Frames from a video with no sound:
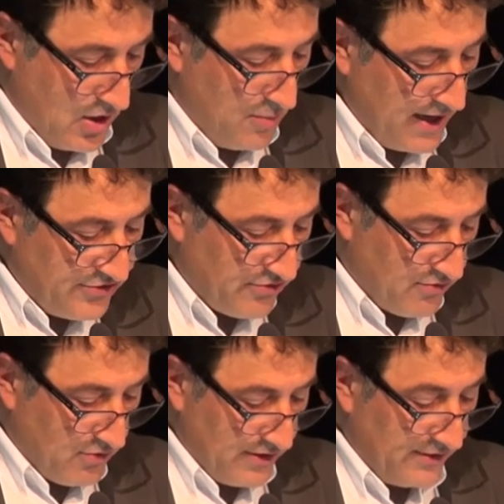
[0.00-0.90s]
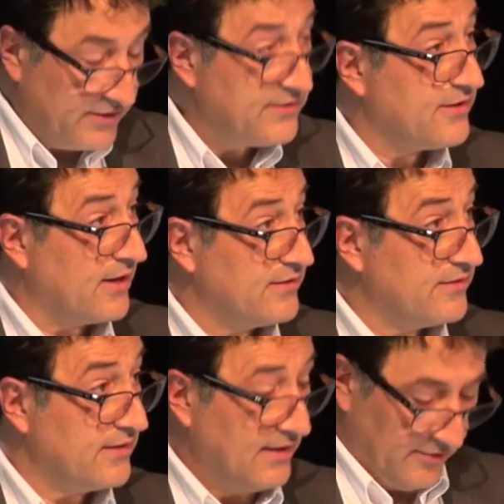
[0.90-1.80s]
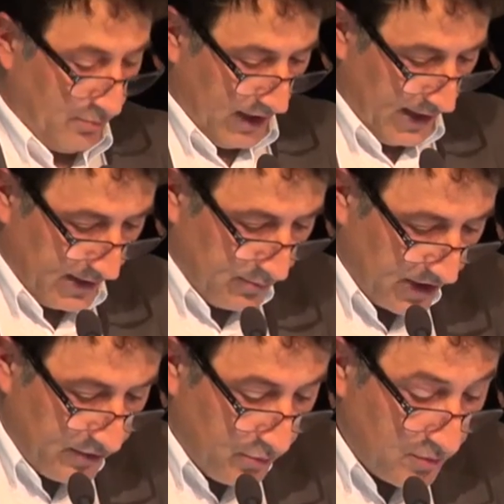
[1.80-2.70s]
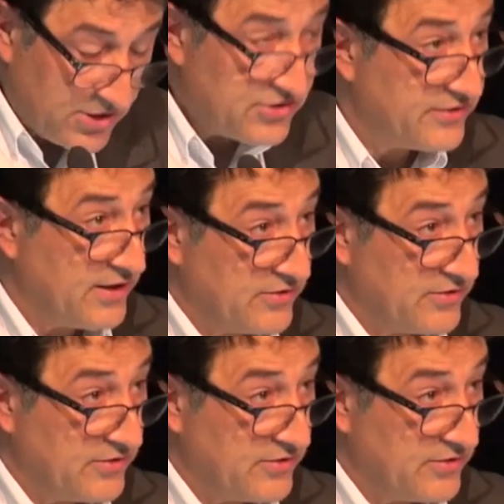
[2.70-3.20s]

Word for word: A major role in this sense is played by the publishers